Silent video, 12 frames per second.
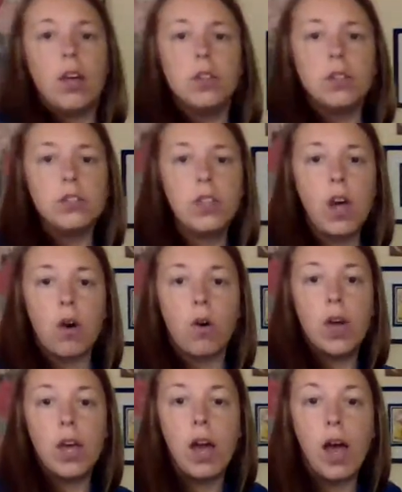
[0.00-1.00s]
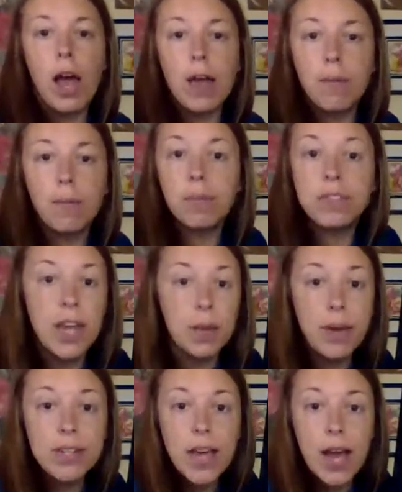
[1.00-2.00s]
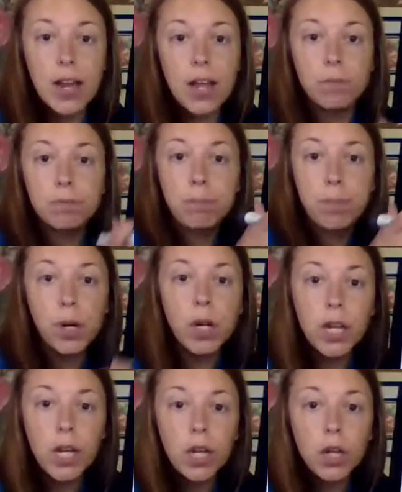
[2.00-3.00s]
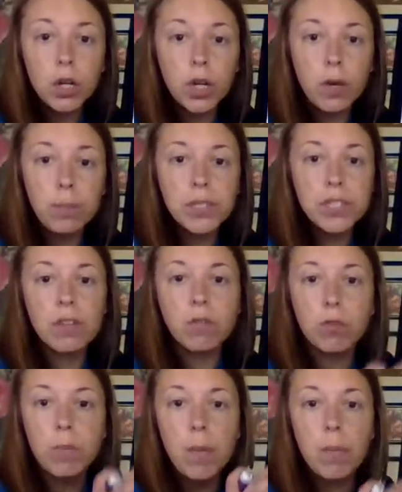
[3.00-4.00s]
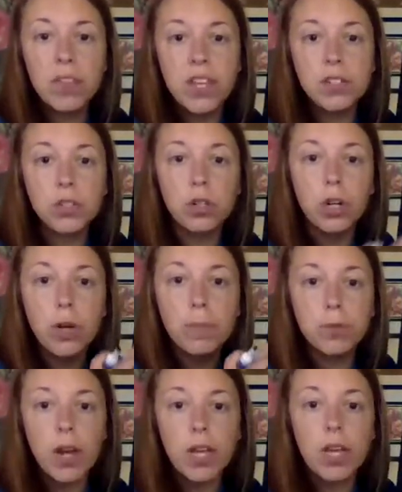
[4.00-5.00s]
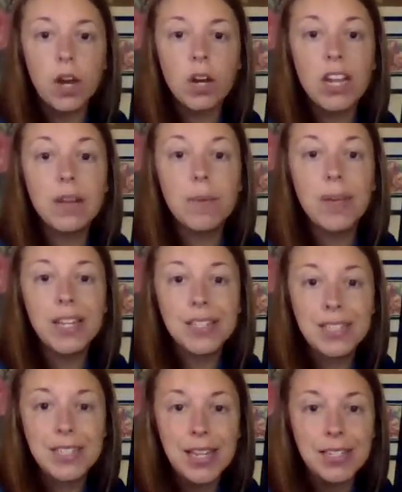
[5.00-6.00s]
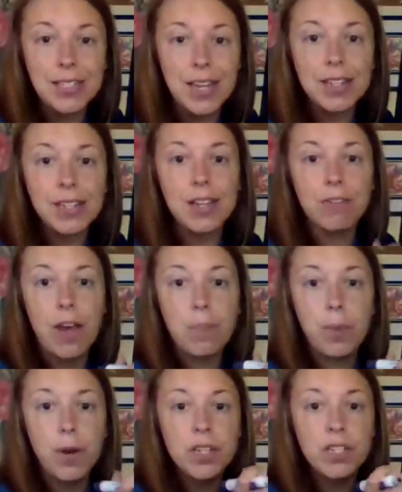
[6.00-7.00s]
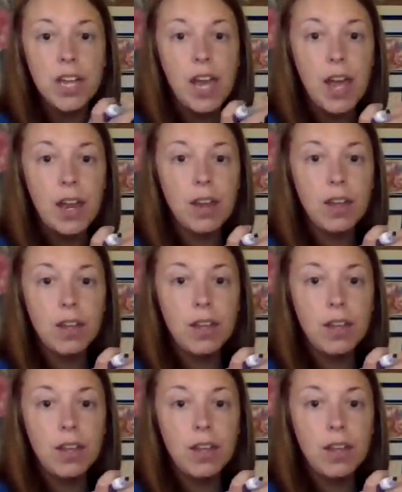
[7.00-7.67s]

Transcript: so I take my data, put it in groups. Remember, these groups right here need to be consistent. If I put 10